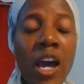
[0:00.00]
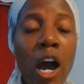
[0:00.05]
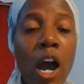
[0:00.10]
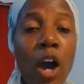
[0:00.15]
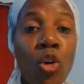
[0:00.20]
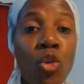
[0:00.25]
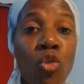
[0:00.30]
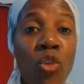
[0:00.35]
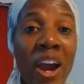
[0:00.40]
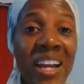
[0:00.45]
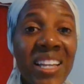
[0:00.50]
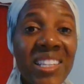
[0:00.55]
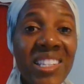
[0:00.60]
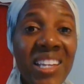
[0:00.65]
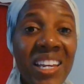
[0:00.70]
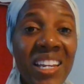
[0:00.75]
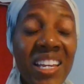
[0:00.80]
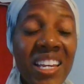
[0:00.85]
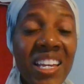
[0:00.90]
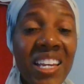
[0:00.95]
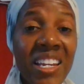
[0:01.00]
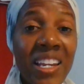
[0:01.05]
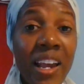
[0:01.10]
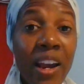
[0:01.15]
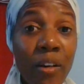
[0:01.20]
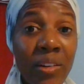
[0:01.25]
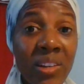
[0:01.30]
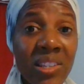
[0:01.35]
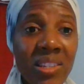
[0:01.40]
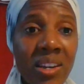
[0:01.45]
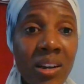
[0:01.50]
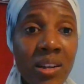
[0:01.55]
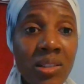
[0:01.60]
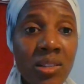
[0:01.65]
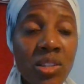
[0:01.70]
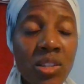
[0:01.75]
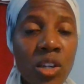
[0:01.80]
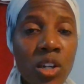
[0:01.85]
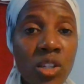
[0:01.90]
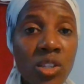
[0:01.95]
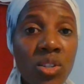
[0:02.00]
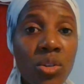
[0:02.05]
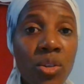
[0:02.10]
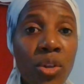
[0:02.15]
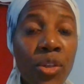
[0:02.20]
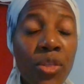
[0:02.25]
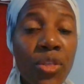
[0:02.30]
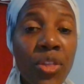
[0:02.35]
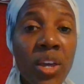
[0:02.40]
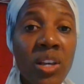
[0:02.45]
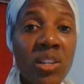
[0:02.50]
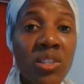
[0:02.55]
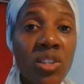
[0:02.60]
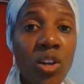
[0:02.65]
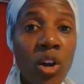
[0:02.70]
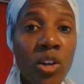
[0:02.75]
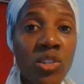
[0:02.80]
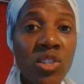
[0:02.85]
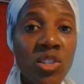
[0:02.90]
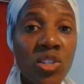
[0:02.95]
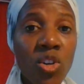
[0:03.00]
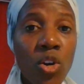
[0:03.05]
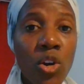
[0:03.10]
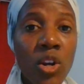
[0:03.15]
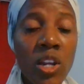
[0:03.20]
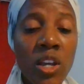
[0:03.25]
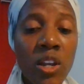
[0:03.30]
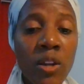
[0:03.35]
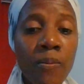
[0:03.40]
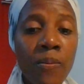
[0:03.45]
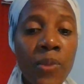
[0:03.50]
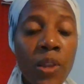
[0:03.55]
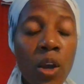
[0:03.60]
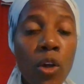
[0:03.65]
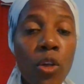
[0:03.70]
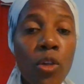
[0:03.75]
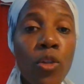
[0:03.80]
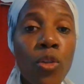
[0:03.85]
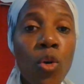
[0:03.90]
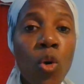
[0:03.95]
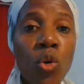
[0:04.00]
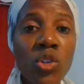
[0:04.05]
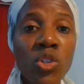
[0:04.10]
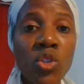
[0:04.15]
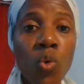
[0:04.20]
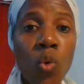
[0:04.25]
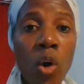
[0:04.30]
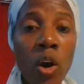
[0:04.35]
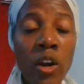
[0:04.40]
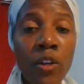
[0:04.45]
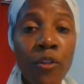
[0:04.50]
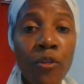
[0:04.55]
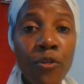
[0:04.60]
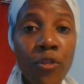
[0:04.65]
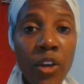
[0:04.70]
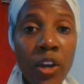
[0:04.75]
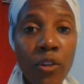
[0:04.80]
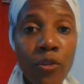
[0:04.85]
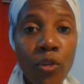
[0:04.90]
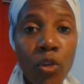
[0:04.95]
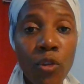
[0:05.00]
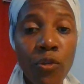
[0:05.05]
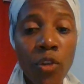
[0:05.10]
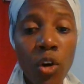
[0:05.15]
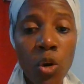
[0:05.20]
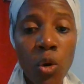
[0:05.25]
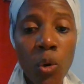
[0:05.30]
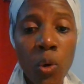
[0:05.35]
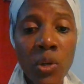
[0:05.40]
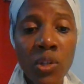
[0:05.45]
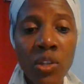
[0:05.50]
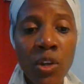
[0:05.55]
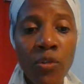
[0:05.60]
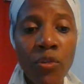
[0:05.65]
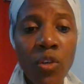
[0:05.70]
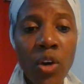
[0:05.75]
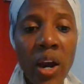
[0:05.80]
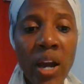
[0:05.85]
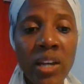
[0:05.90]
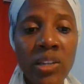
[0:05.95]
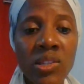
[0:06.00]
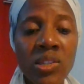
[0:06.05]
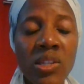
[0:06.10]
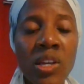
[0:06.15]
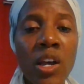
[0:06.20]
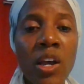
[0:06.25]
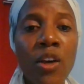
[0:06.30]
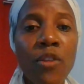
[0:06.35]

a righted inheritance to the things concerning those who are the faithful followers of Christ.